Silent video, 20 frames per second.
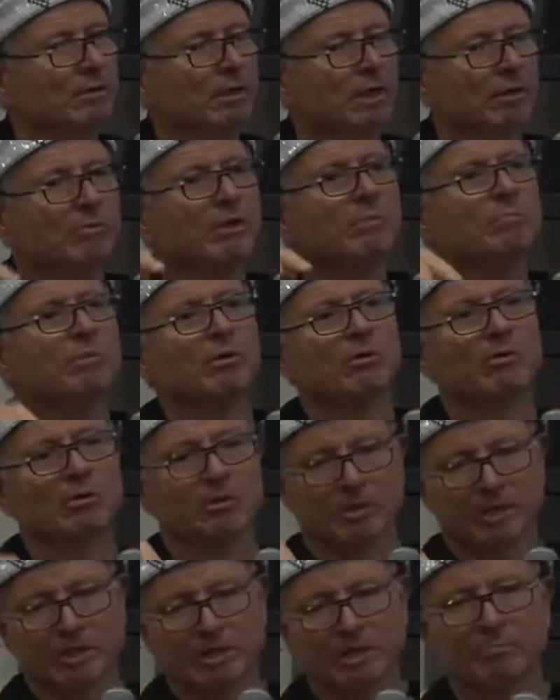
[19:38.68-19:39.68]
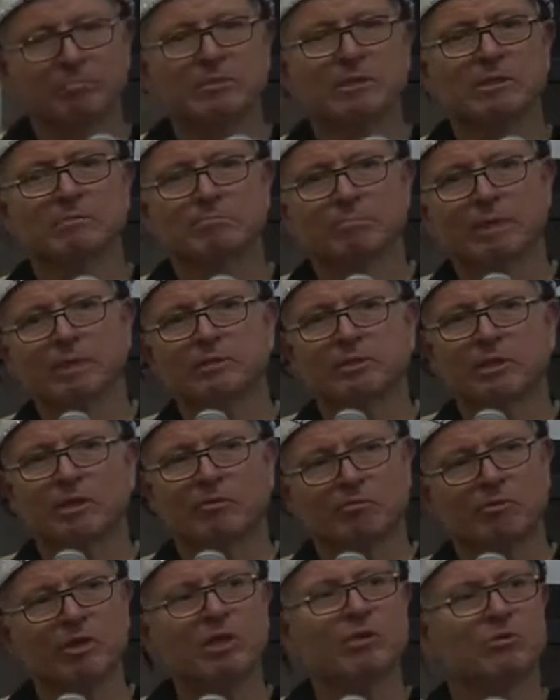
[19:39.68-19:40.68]
And we better clean up this mess
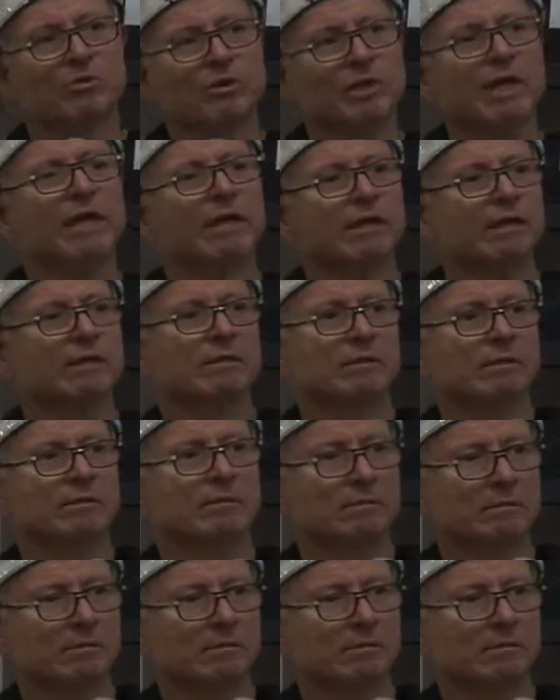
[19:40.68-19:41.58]
that we created,